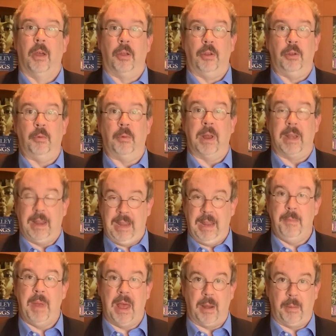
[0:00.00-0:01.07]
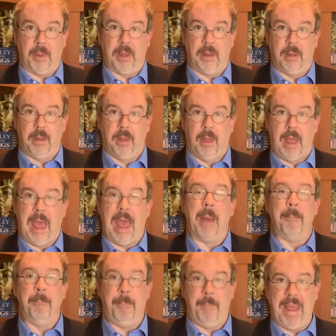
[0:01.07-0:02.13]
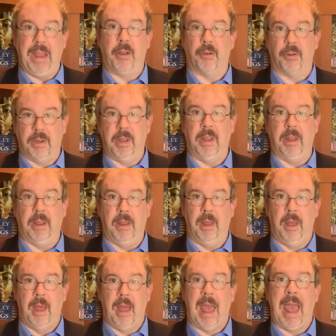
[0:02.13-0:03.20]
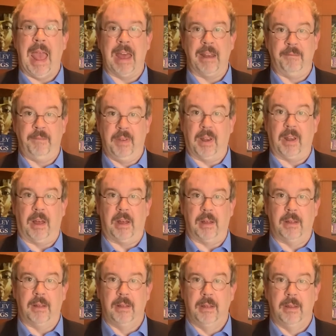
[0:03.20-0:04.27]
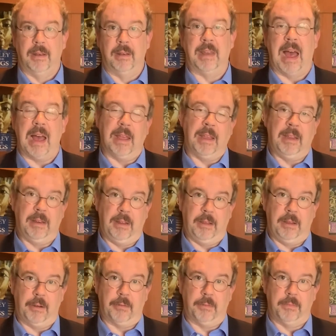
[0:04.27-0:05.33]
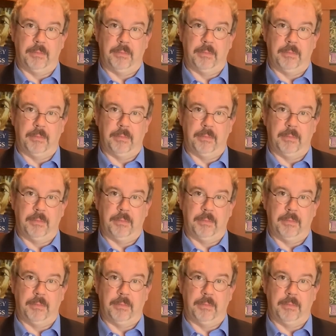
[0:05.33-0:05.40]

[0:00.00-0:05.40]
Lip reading: You can email me at bakert@Villa.edu.